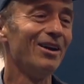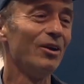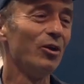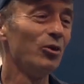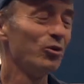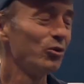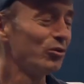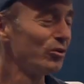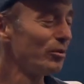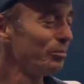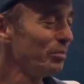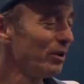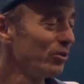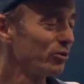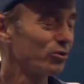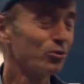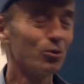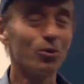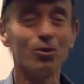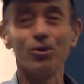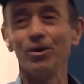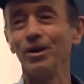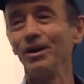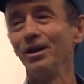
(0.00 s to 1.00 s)
this is a big
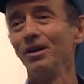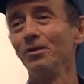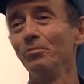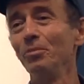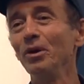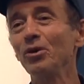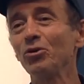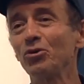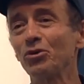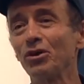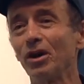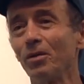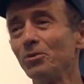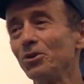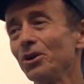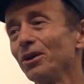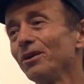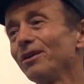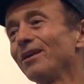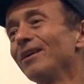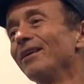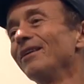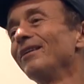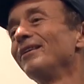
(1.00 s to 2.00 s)
story and a big
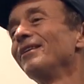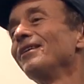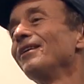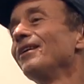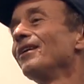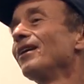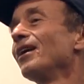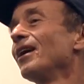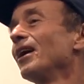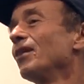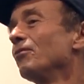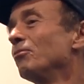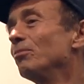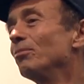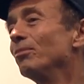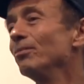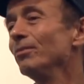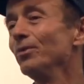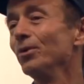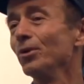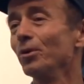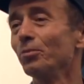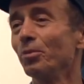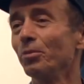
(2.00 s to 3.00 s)
subject, and I have
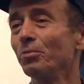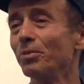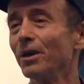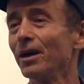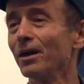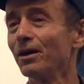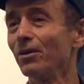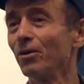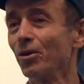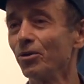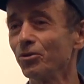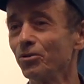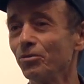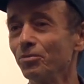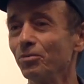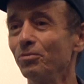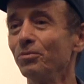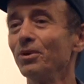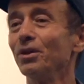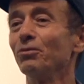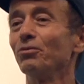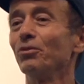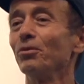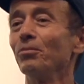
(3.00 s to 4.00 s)
prepared lots
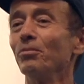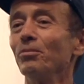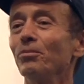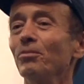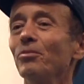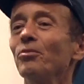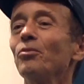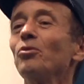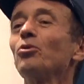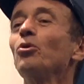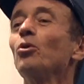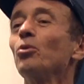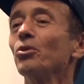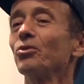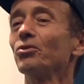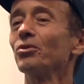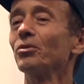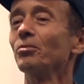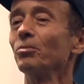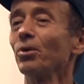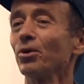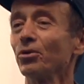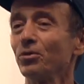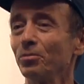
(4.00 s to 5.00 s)
of different thoughts
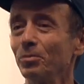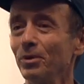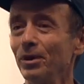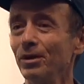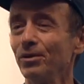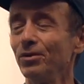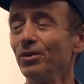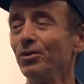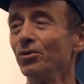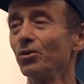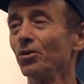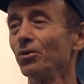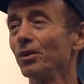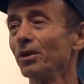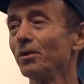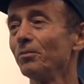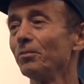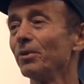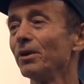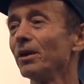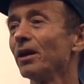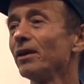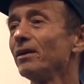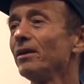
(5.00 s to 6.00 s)
and possibilities on it,
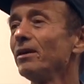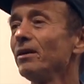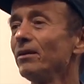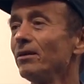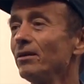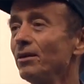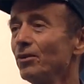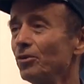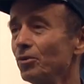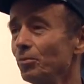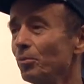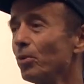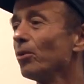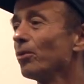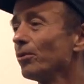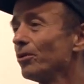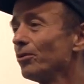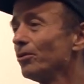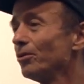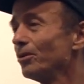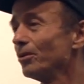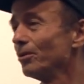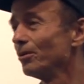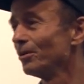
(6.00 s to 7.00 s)
but I think it's
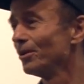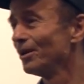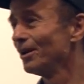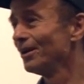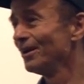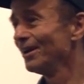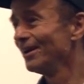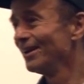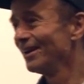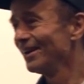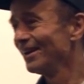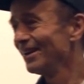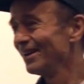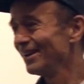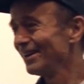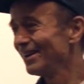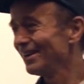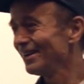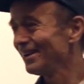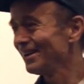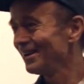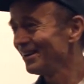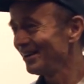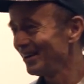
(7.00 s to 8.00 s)
important to
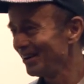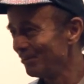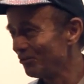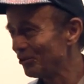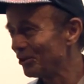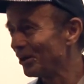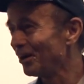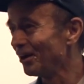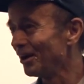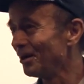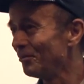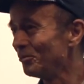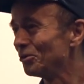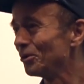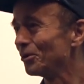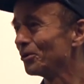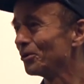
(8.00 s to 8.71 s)
give time to